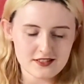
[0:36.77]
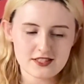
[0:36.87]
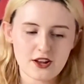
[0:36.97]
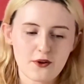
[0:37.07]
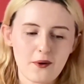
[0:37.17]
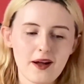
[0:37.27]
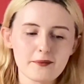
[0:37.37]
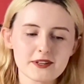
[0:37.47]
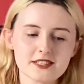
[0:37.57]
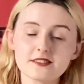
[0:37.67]
So
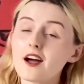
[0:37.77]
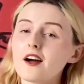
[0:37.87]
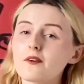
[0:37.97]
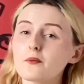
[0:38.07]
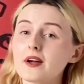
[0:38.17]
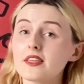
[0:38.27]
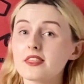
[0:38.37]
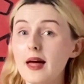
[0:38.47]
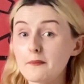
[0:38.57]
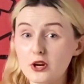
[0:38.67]
I'm going
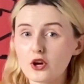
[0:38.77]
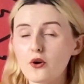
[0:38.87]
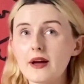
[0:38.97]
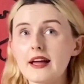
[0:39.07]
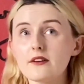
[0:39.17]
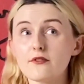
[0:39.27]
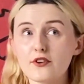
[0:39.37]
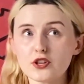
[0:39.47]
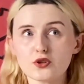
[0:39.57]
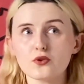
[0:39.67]
to go in
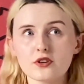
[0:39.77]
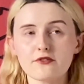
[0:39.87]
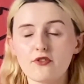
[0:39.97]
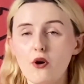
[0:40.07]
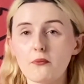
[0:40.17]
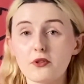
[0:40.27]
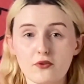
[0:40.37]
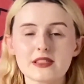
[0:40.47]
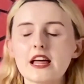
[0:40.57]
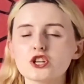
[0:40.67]
reverse order from the
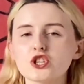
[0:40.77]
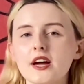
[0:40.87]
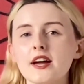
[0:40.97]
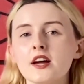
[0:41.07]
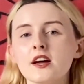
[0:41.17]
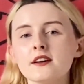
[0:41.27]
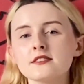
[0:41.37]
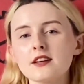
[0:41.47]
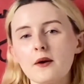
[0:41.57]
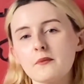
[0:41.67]
grid last year,
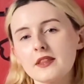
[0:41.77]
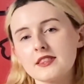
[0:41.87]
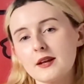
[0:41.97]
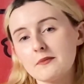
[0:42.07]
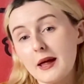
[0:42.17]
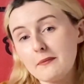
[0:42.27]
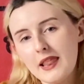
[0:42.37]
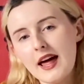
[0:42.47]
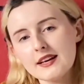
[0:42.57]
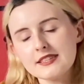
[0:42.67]
starting with Team Kim
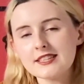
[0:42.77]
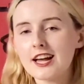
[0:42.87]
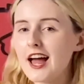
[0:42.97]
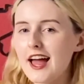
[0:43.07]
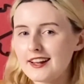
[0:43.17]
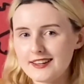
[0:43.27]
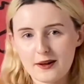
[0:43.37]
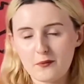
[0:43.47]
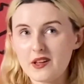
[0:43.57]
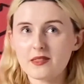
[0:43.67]
last,
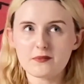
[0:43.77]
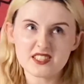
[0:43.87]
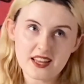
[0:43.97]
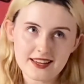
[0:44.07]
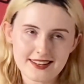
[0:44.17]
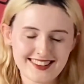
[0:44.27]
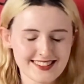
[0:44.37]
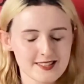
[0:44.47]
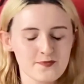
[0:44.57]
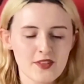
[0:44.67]
ending with Mercedes.